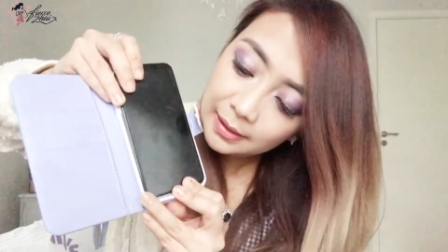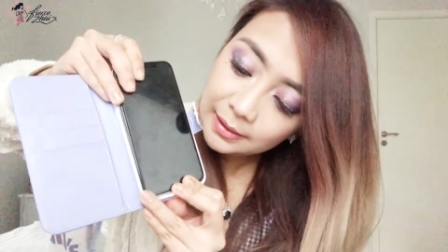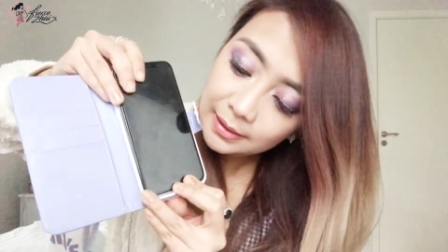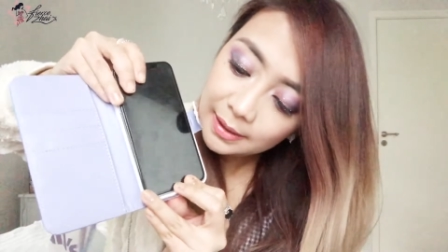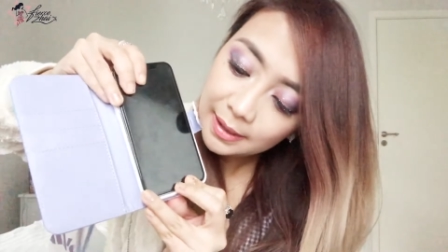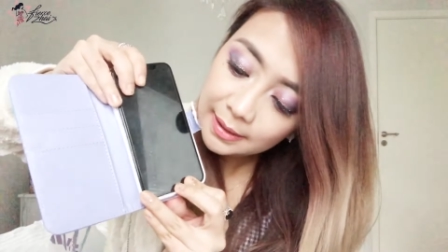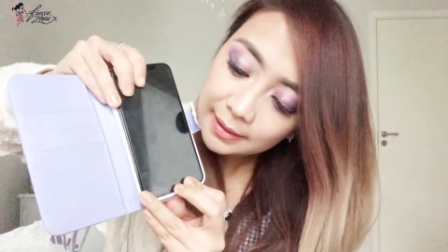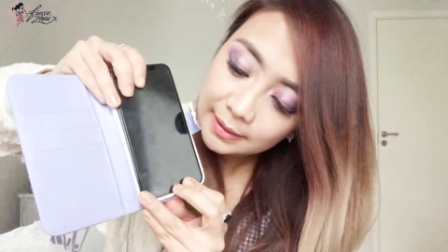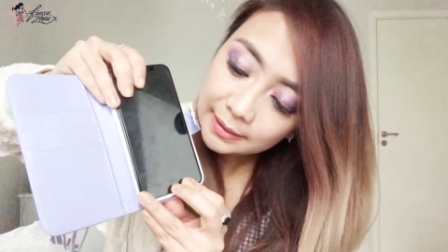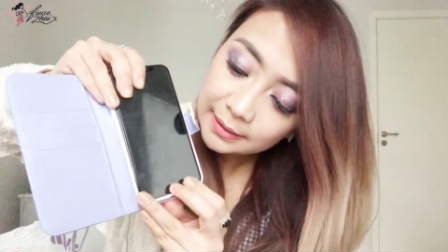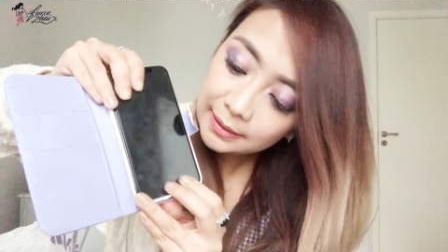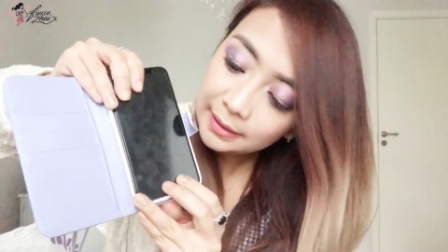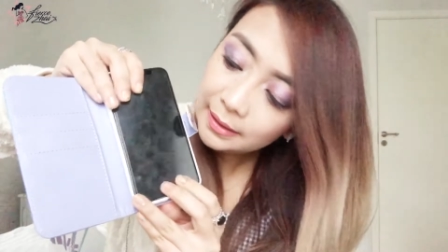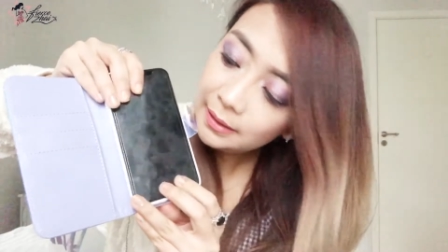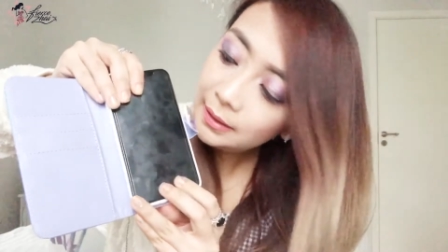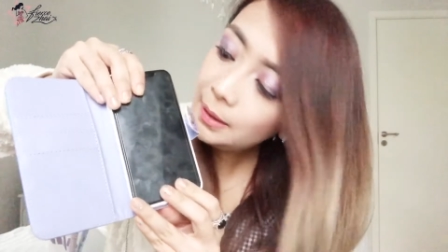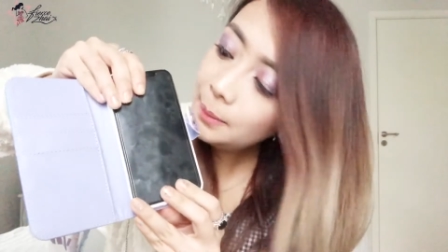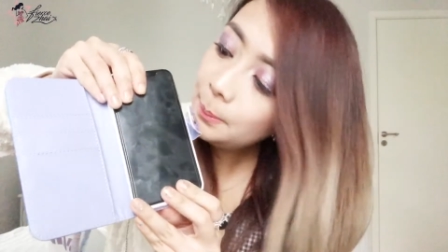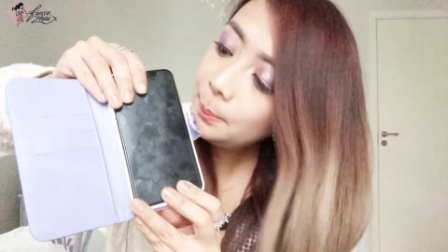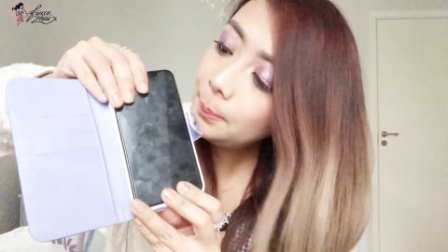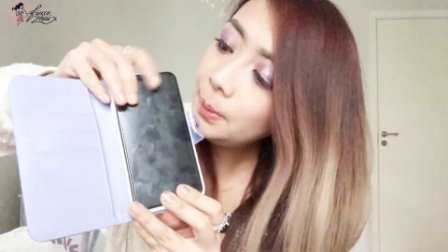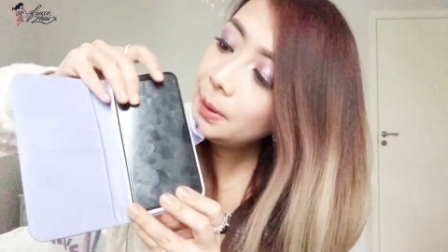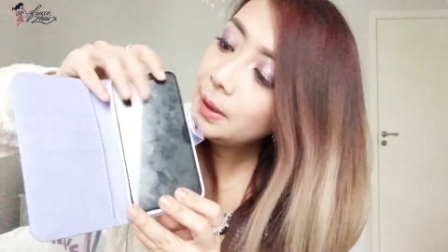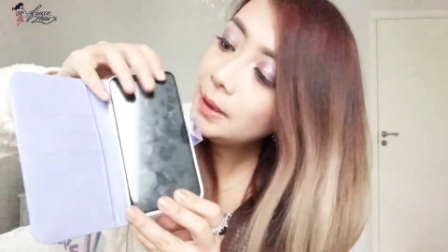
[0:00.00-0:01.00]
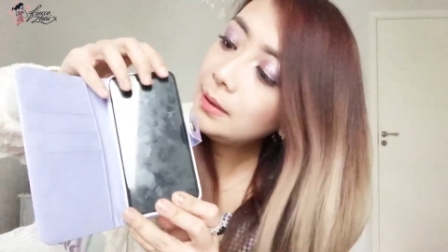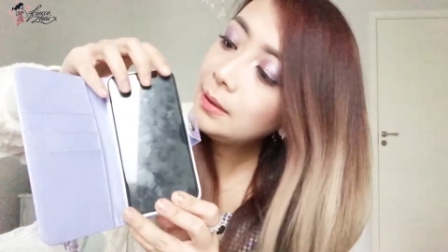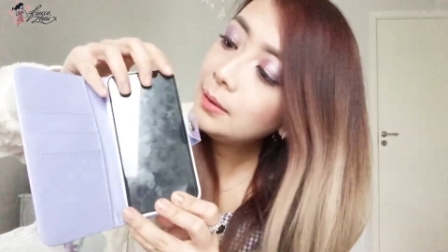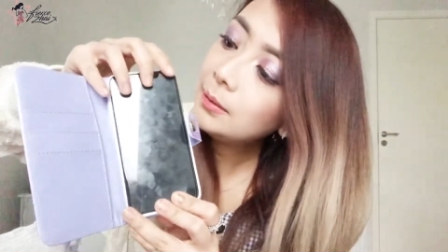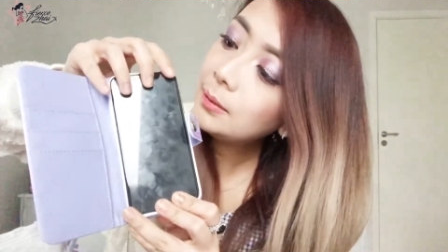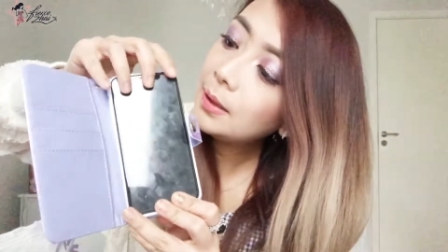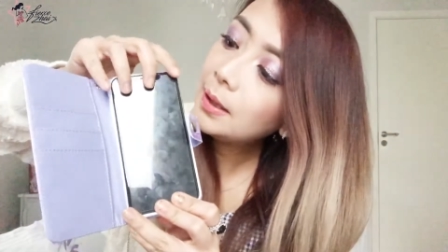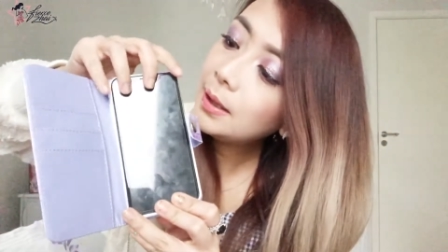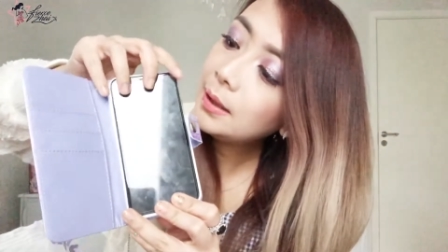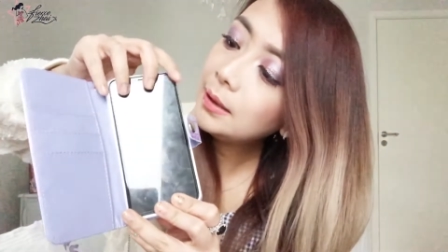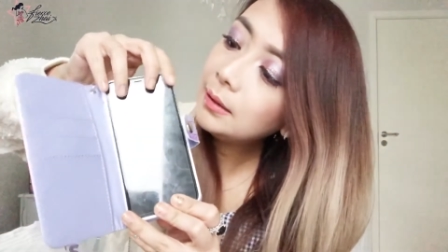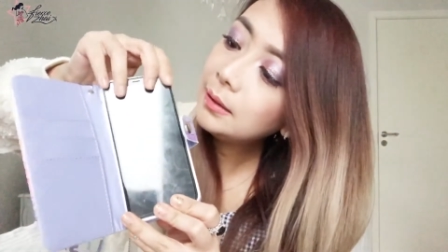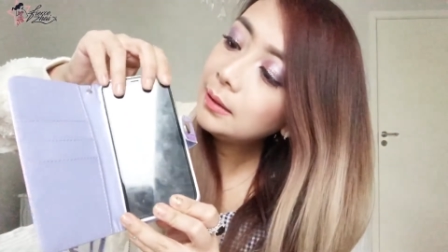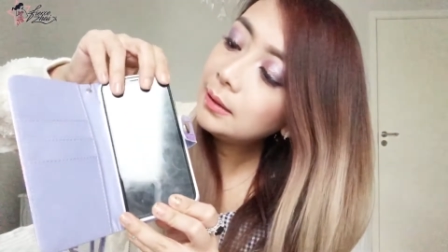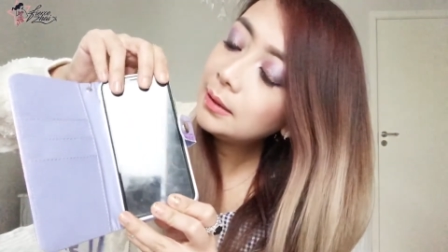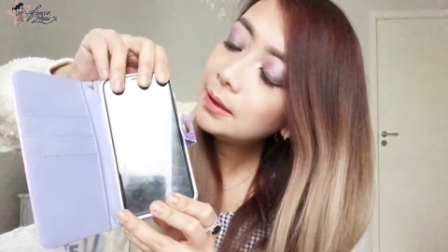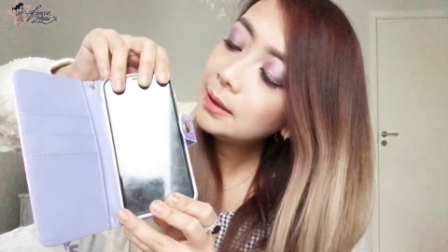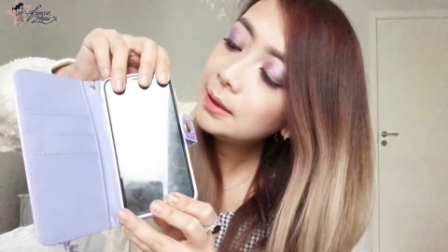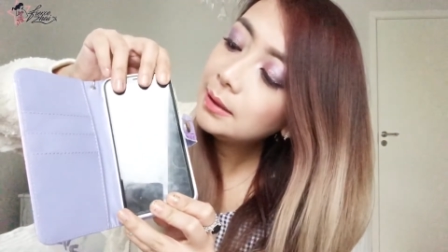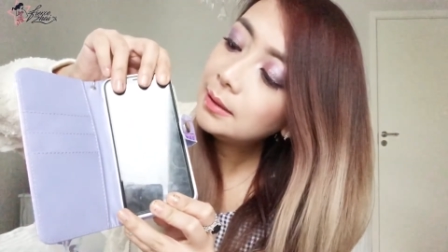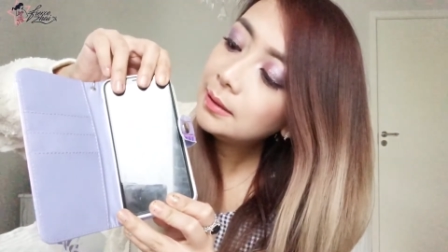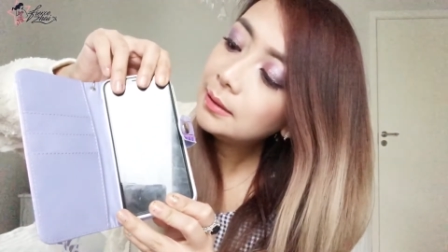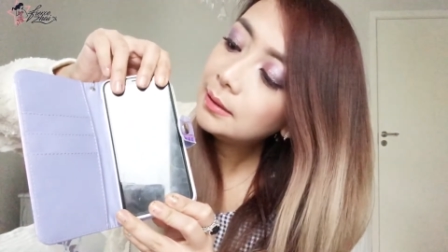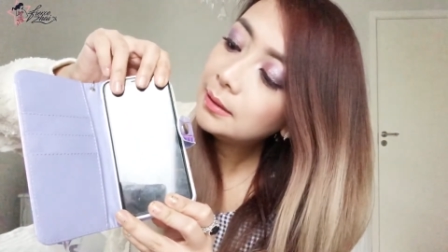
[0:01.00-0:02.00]
Just slip it right
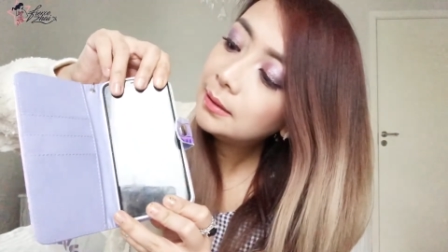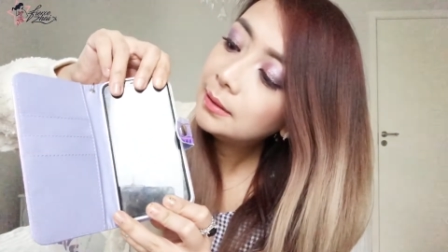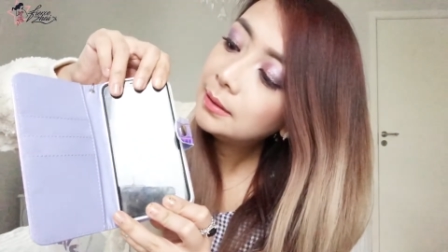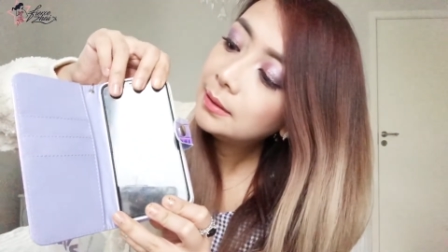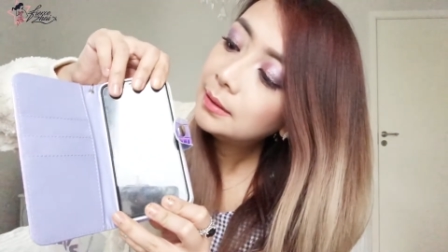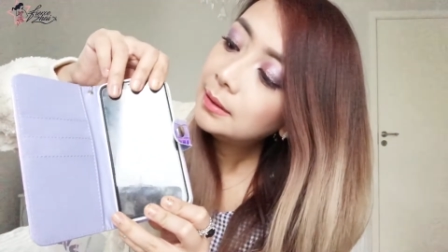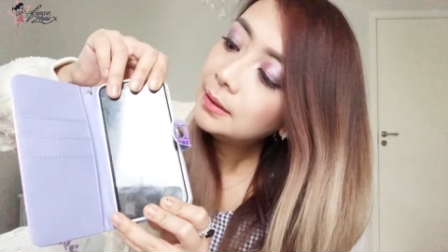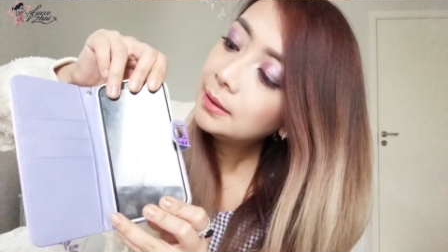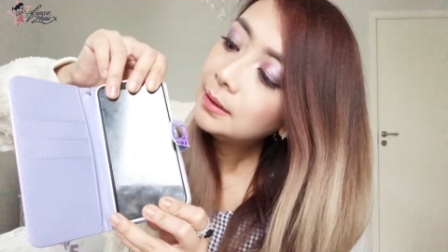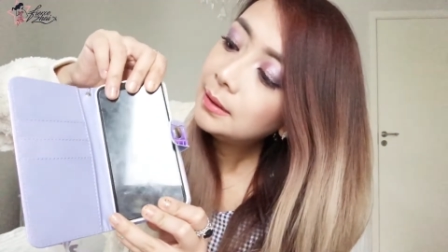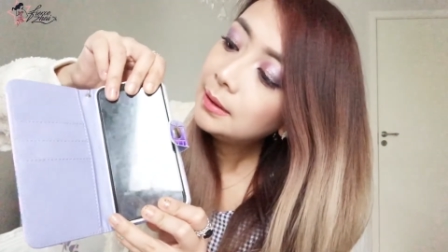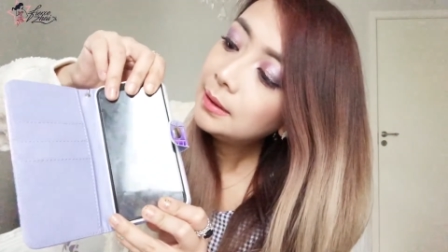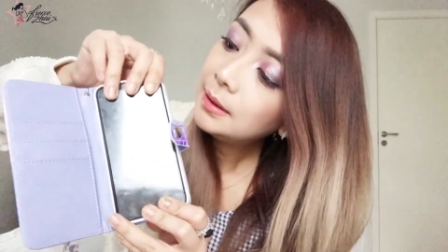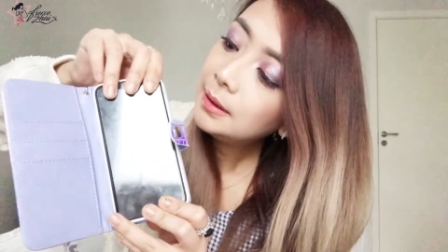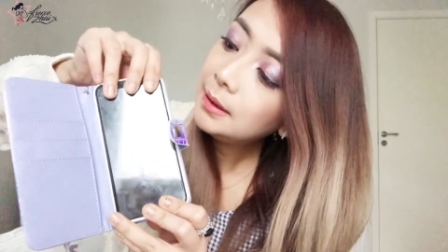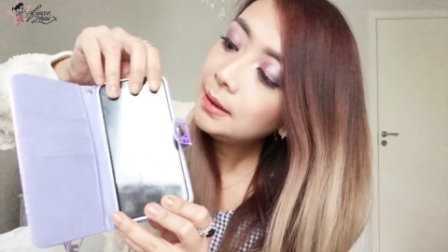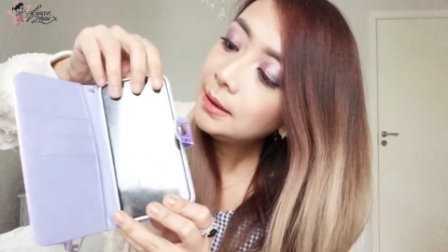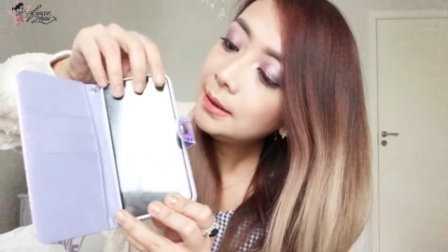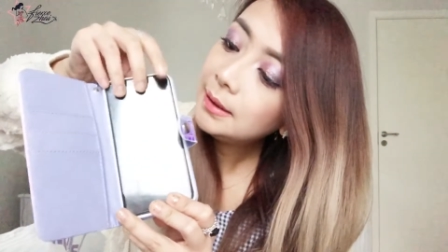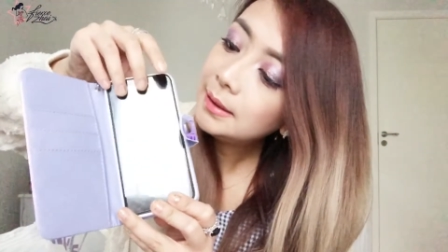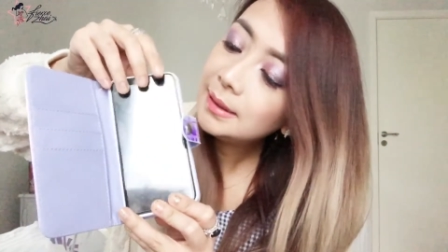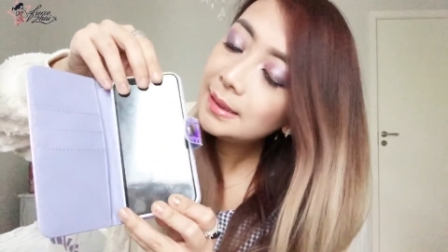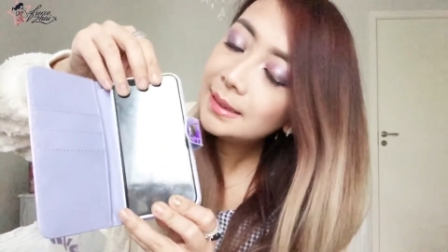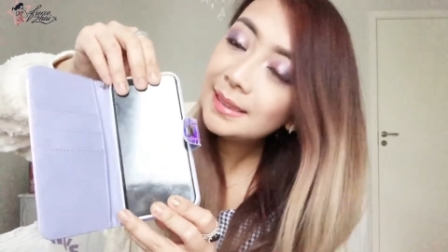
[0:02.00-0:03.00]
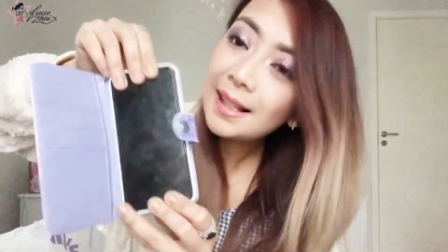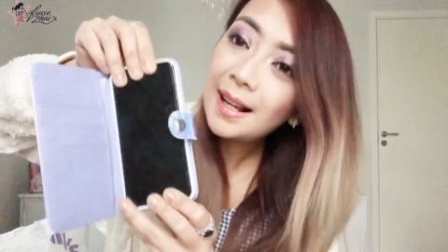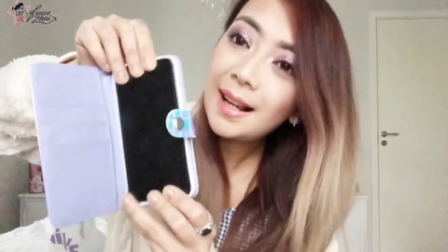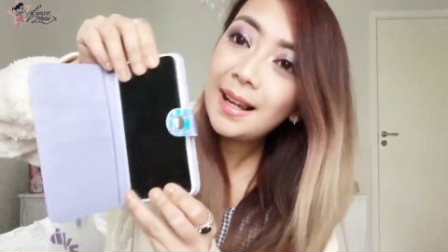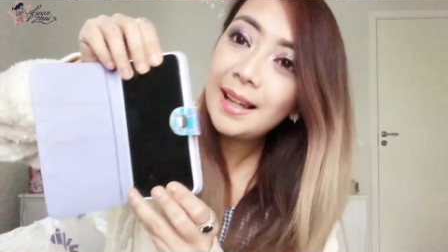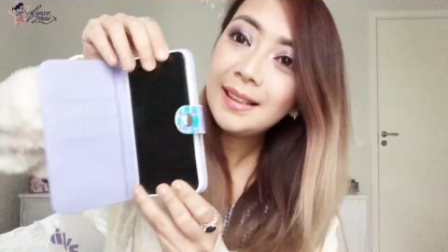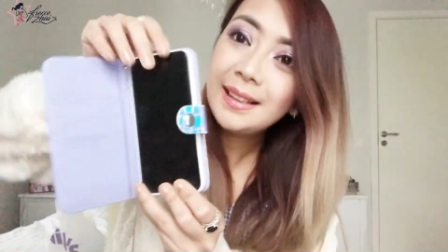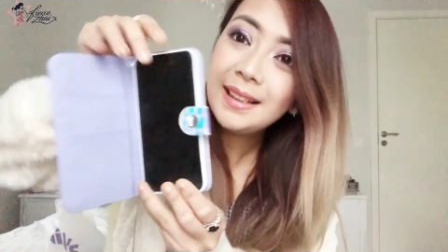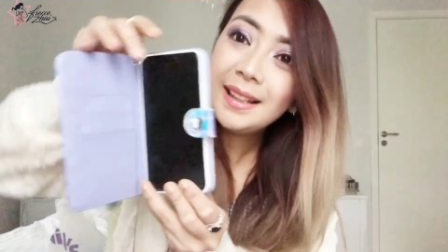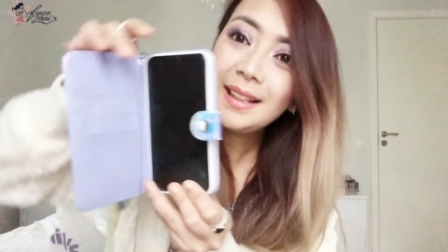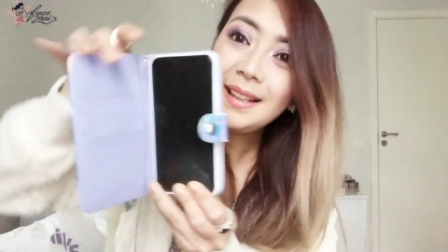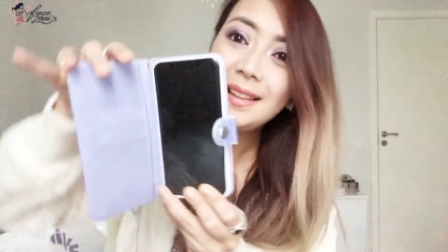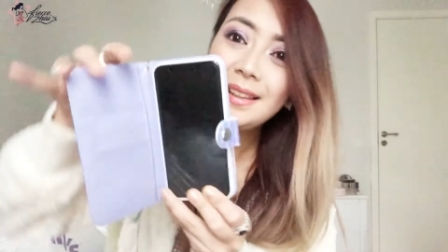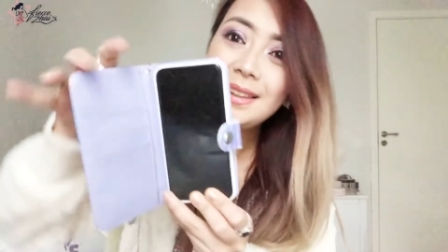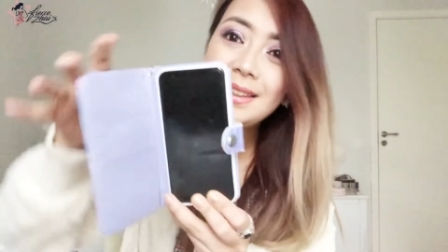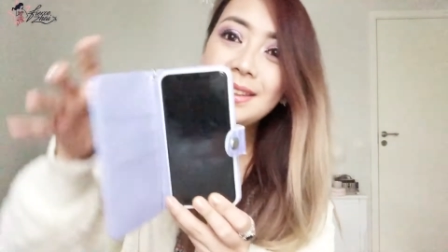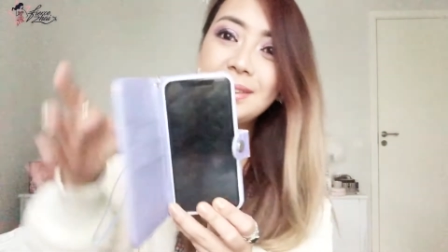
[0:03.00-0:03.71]
inside and